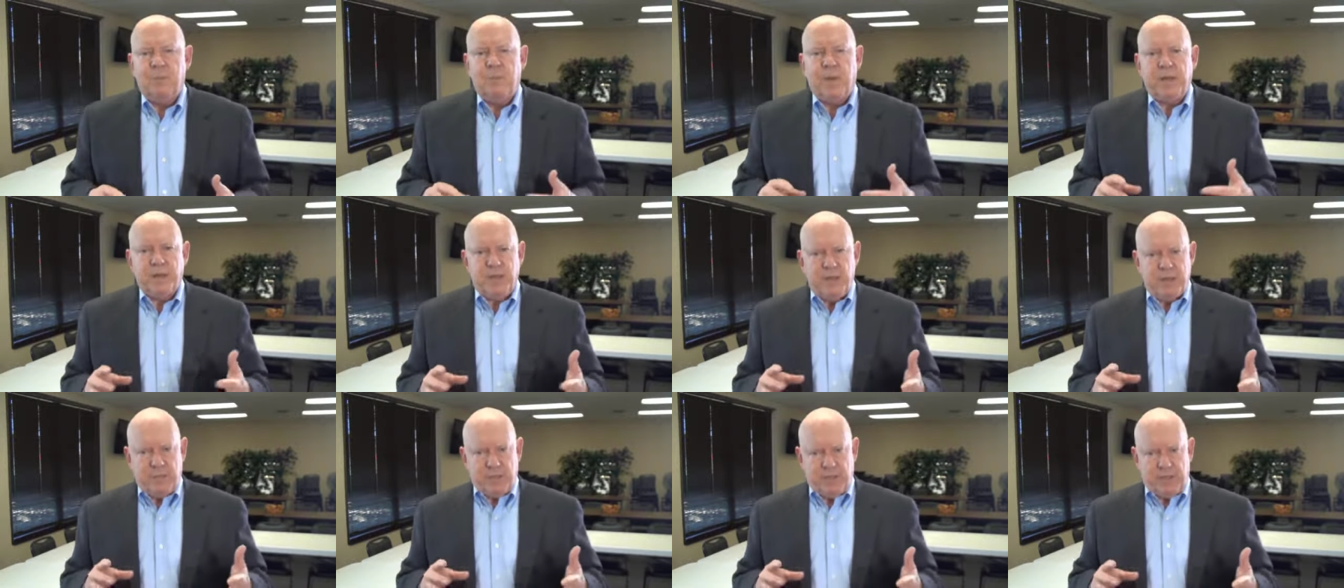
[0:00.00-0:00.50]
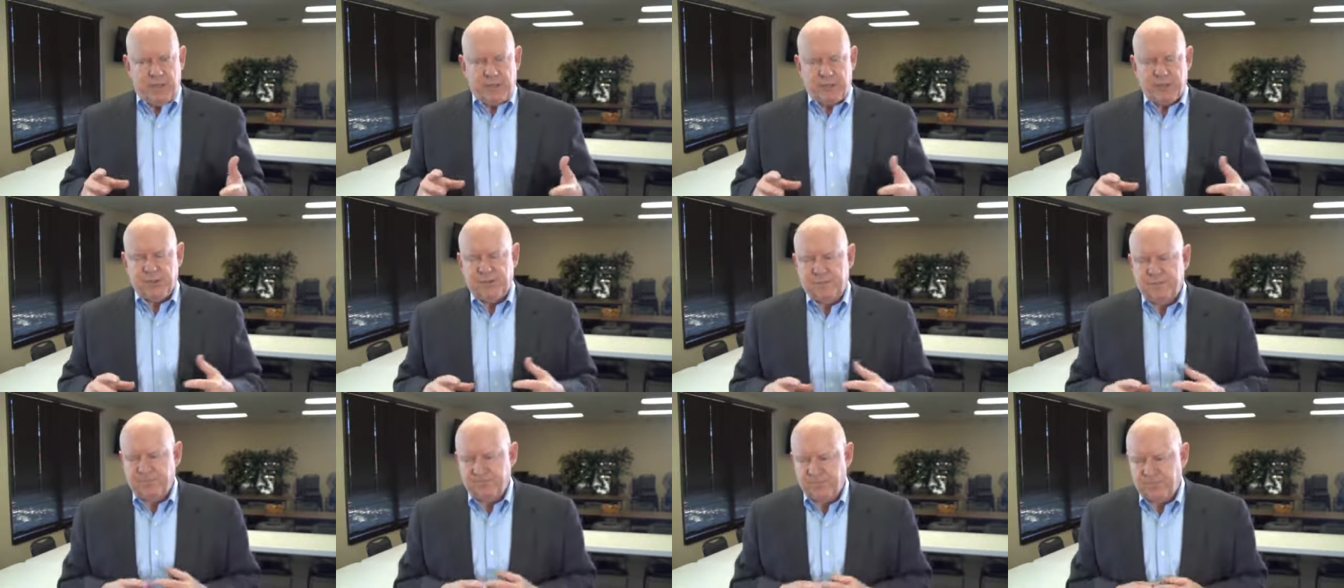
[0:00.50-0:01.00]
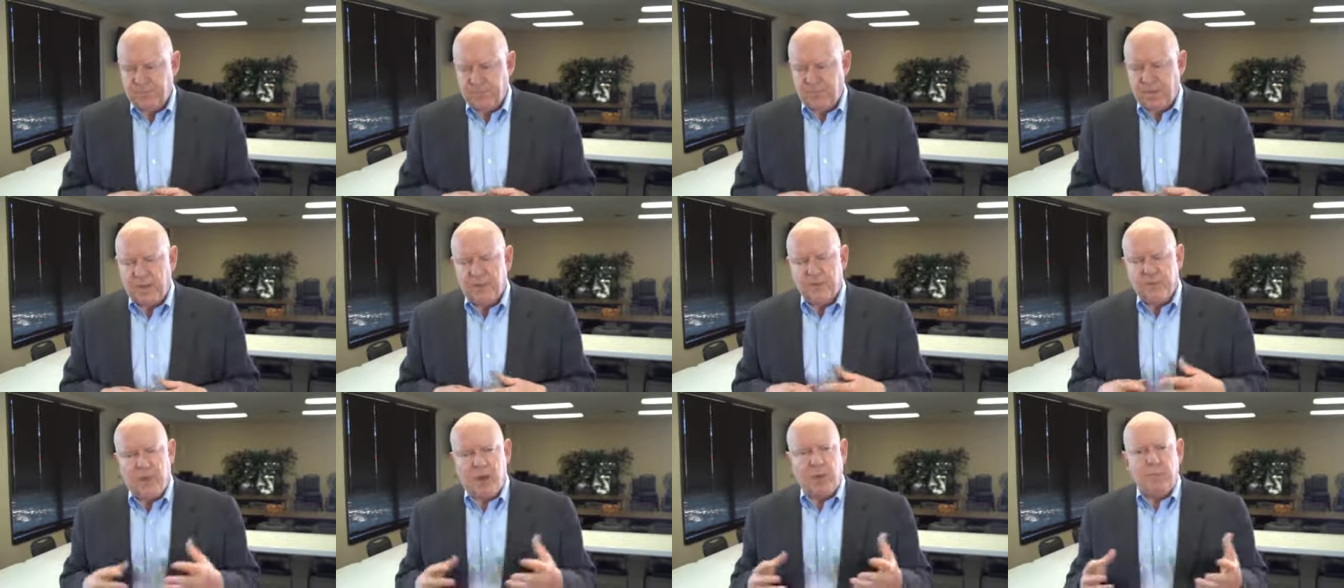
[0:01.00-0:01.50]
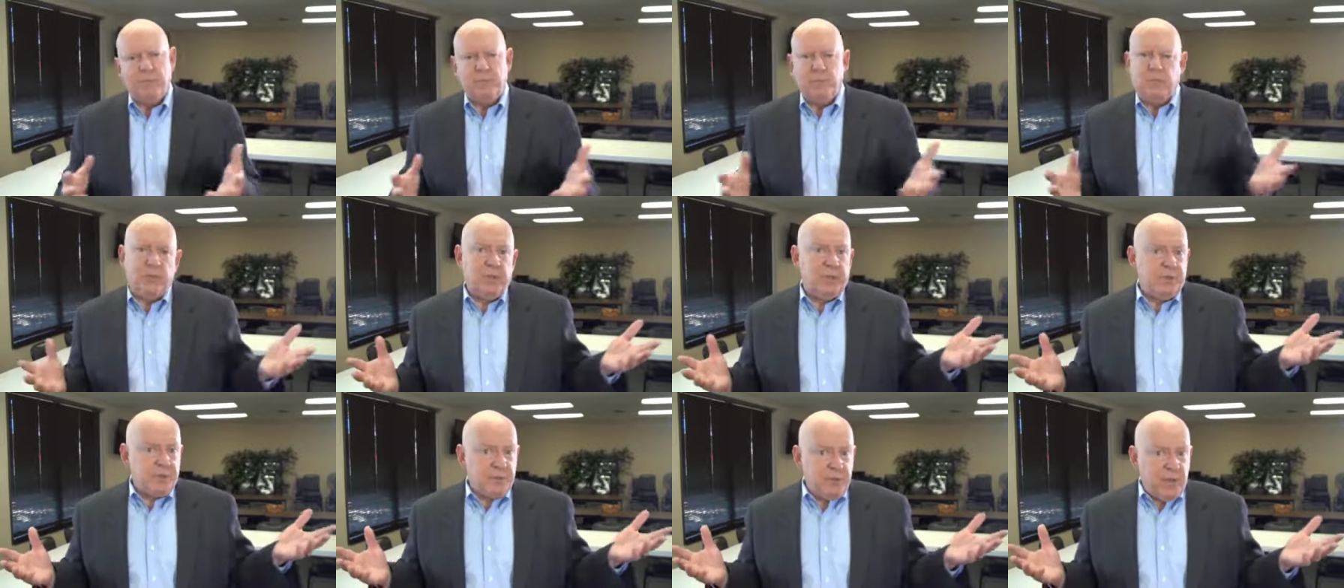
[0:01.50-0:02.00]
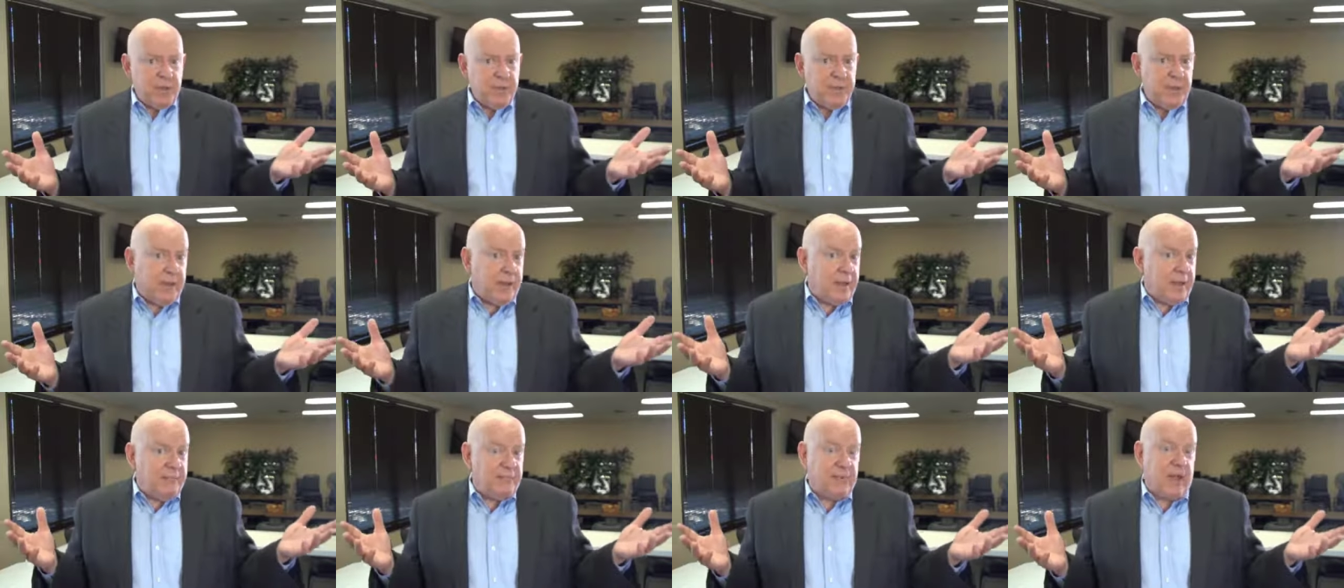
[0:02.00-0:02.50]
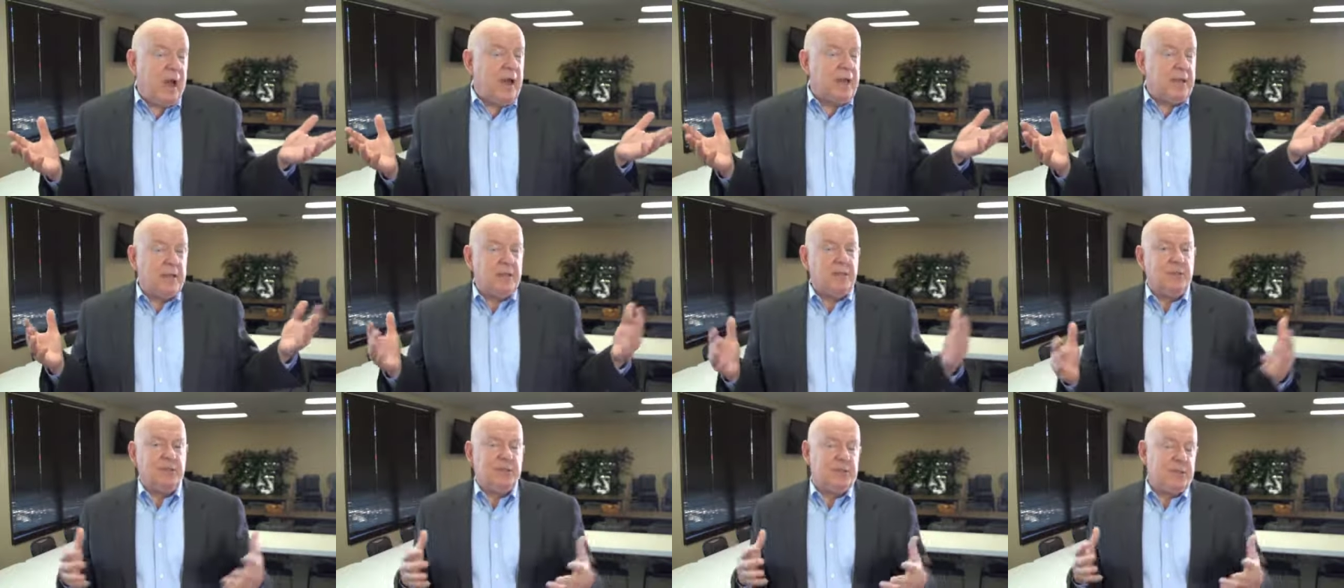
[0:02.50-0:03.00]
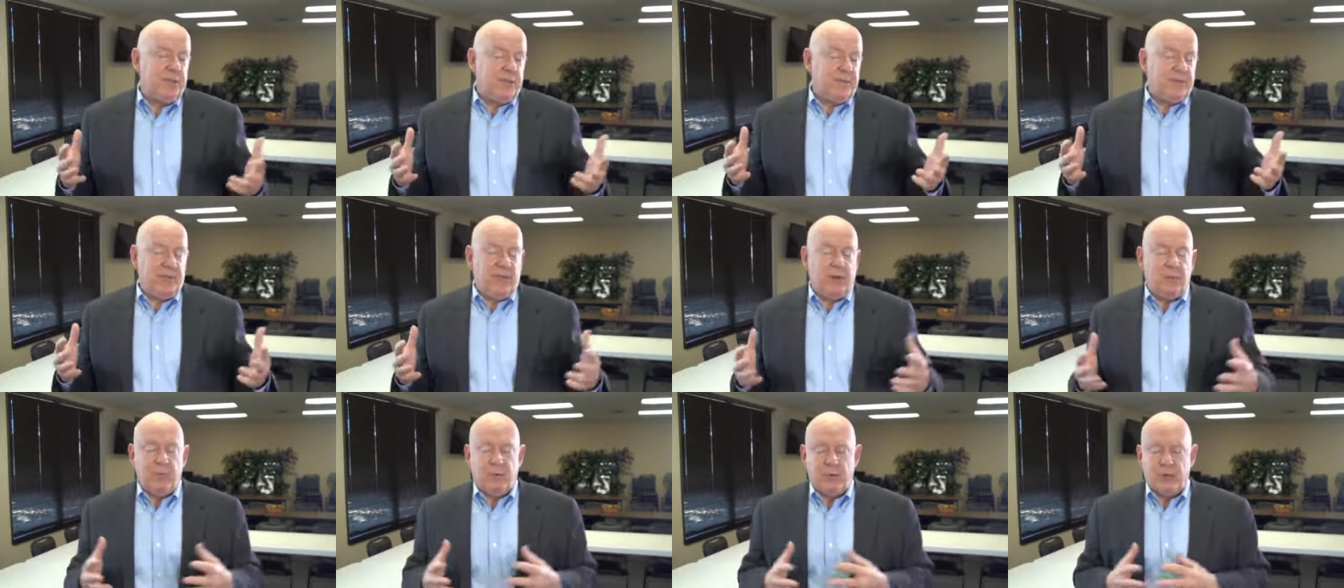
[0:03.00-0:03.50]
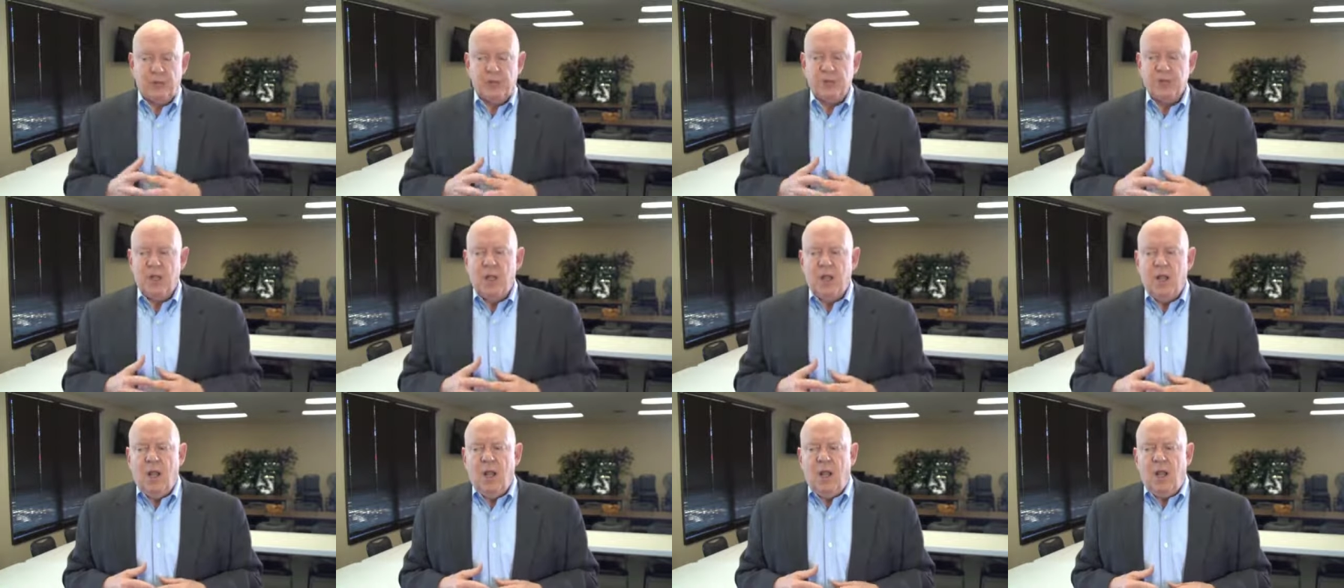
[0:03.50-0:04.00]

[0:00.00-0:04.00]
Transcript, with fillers: my database. And I thought, well, let's try that. I've got it. Let's see if that works.